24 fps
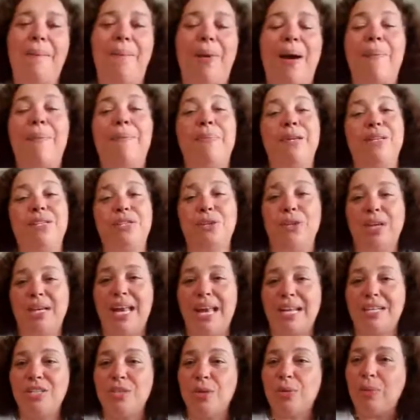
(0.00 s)
But be sure to
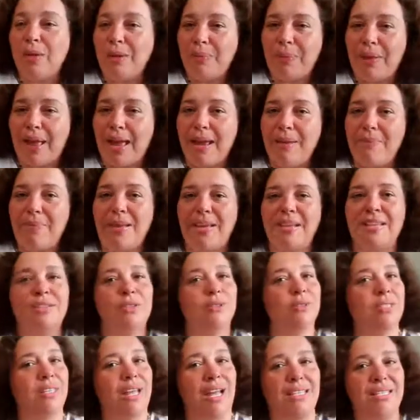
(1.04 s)
catch the replay, because
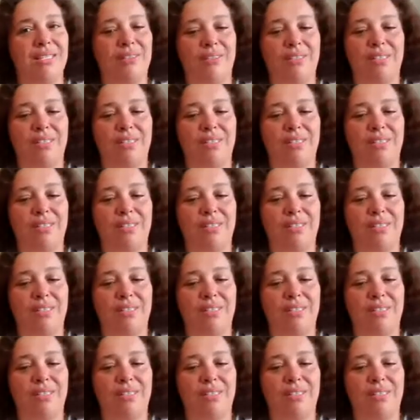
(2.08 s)
there's lots